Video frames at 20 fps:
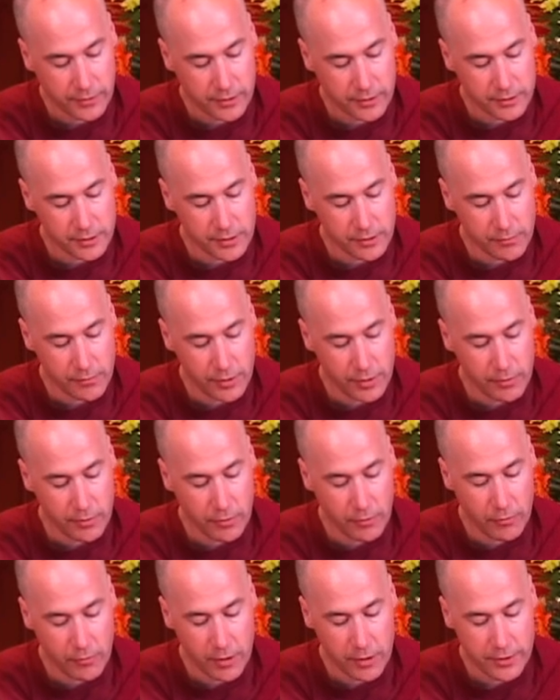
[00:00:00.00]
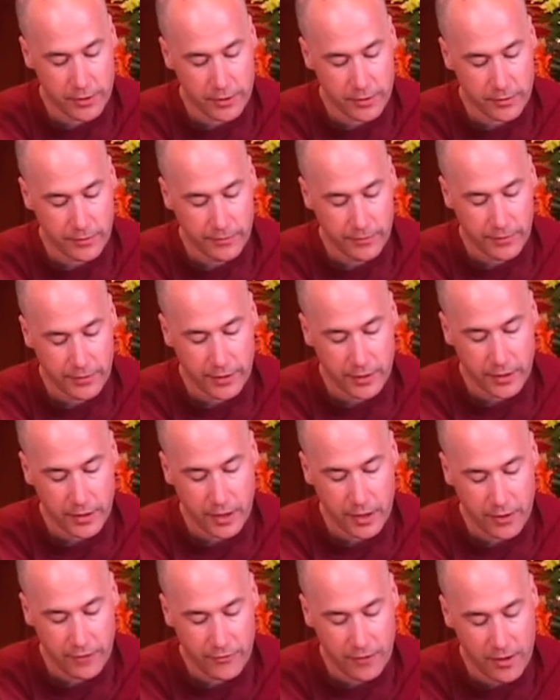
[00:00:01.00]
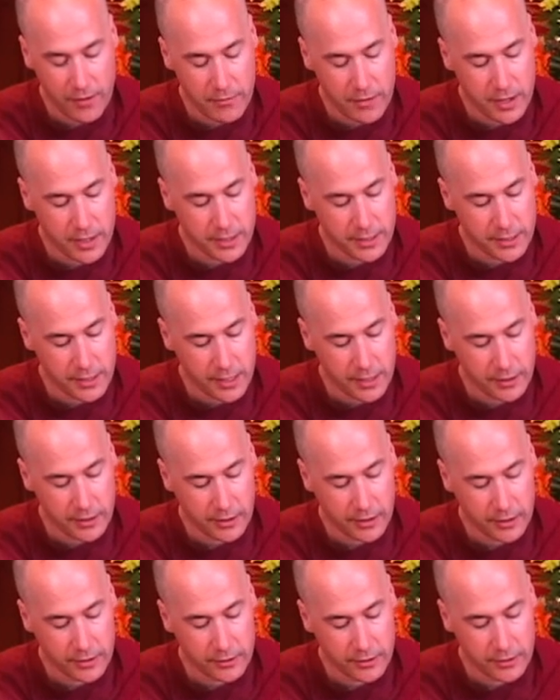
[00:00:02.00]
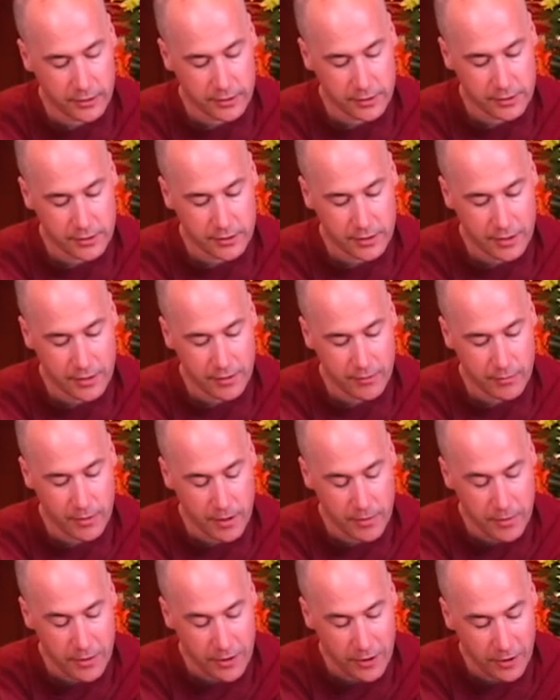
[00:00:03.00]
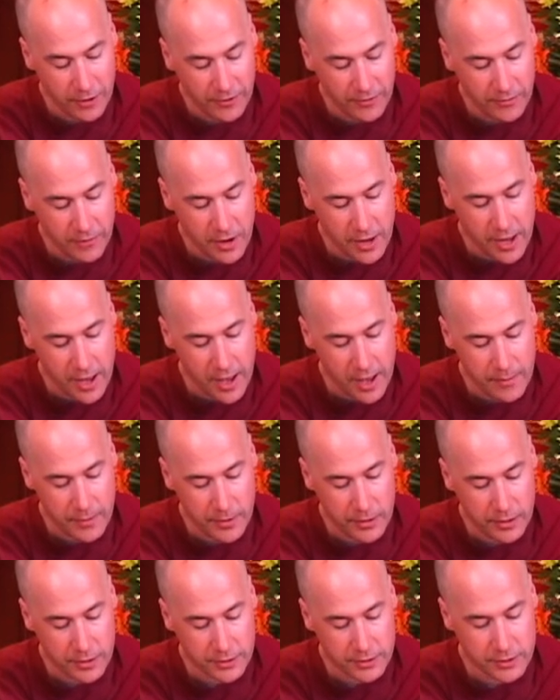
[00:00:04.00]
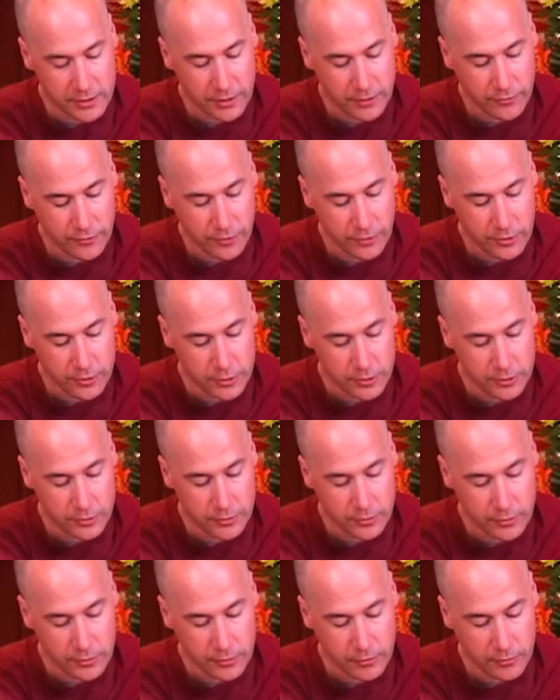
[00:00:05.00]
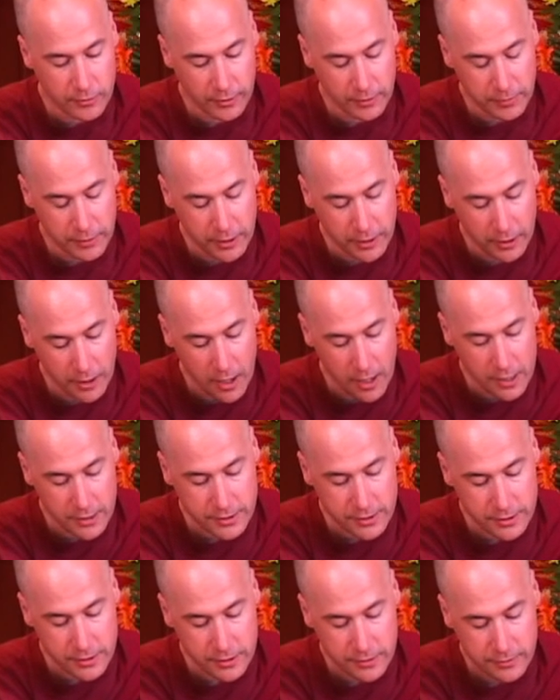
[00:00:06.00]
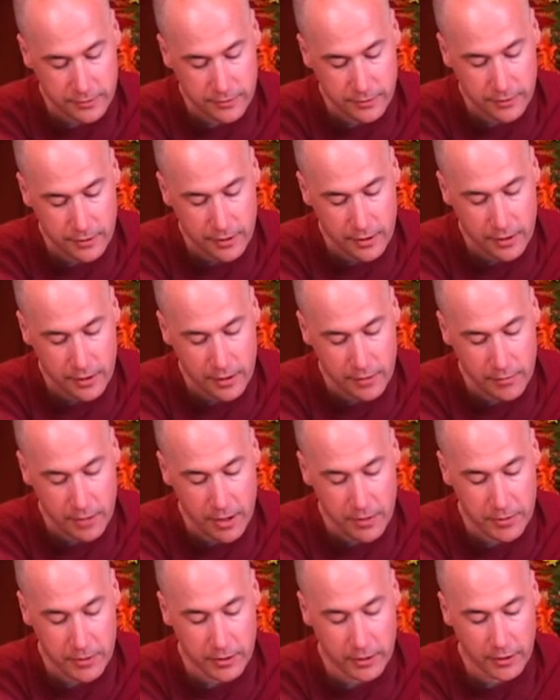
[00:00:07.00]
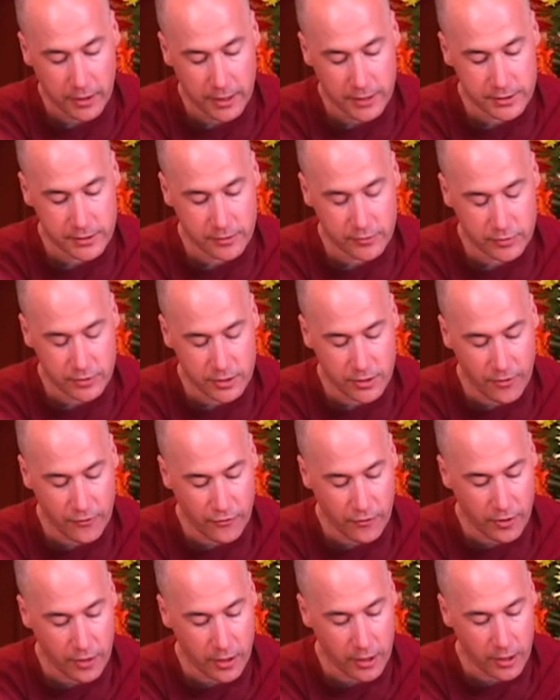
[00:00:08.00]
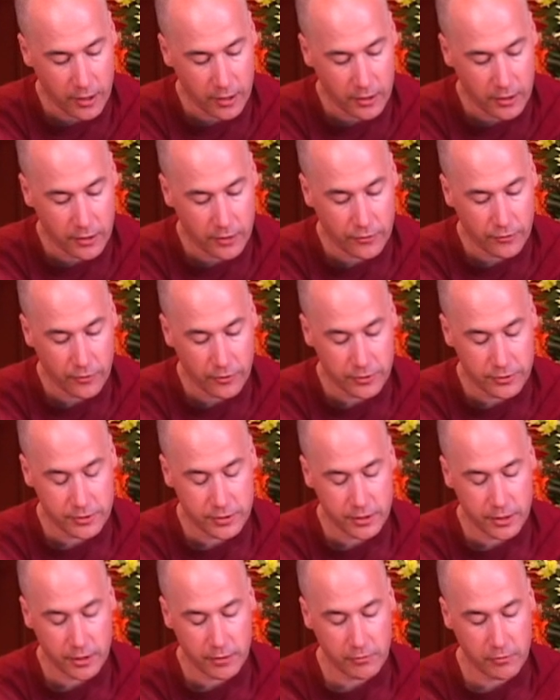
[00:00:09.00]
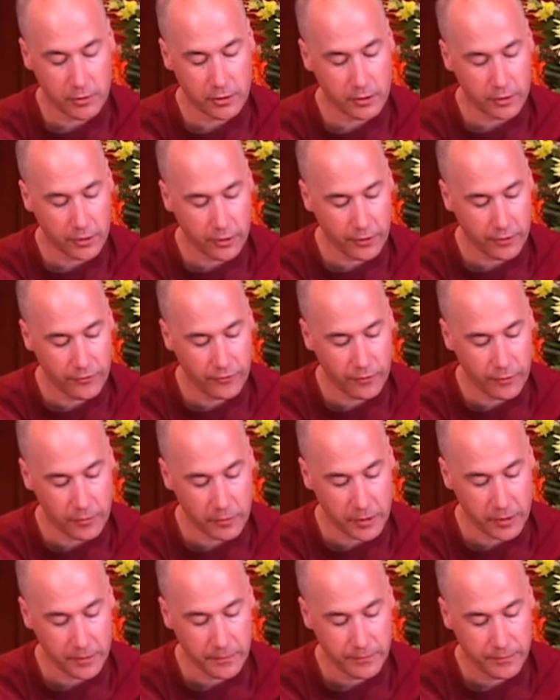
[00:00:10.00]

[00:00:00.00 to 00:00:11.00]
Some people wonder, if I meditate like this, maybe all of my happiness and virtue will be lost. Maybe lots of suffering and adversity will occur for me.